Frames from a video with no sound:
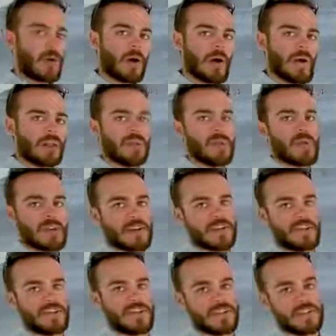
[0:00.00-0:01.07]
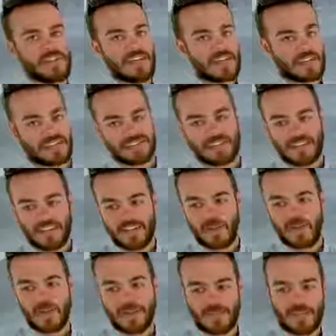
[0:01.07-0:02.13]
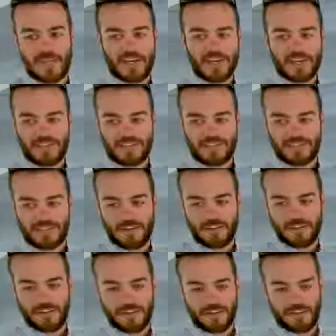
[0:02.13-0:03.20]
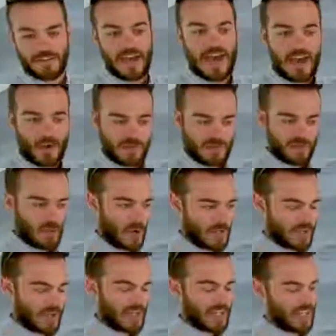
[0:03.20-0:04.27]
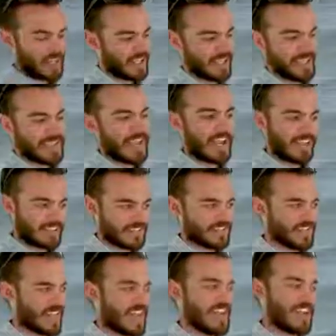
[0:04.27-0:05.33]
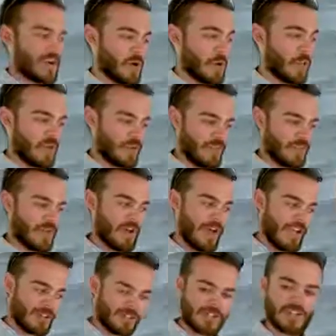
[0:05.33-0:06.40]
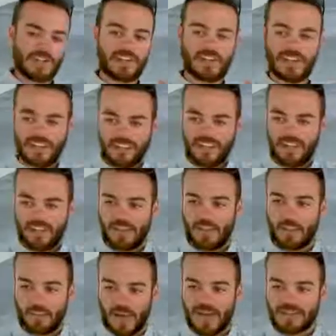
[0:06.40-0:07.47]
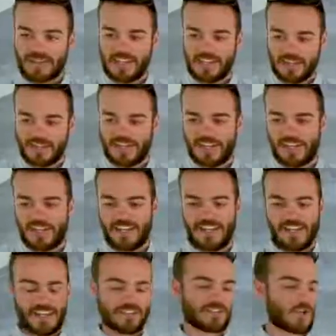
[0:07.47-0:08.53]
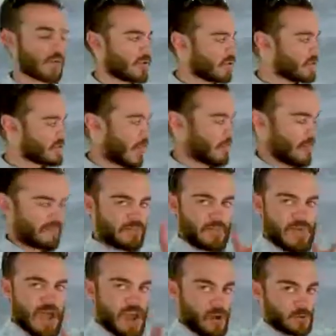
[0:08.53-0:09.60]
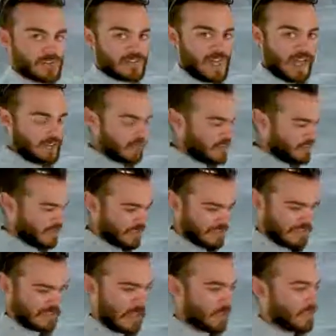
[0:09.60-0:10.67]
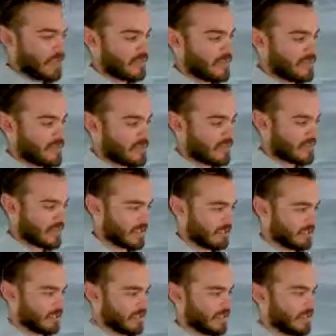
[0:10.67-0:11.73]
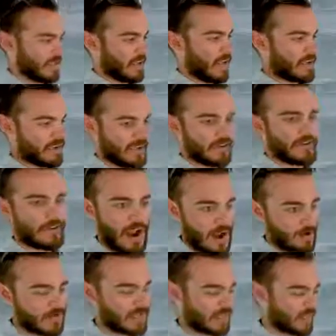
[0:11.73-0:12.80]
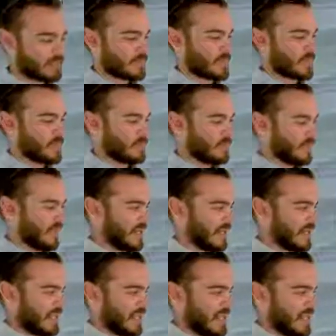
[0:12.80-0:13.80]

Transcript: well, it's because you did this, and you, it's because of the, the house portion that I could say, no, the, the engine the bus engine is totally separate from the house. Everything is separate. There's nothing really, other than grounds, I suppose, but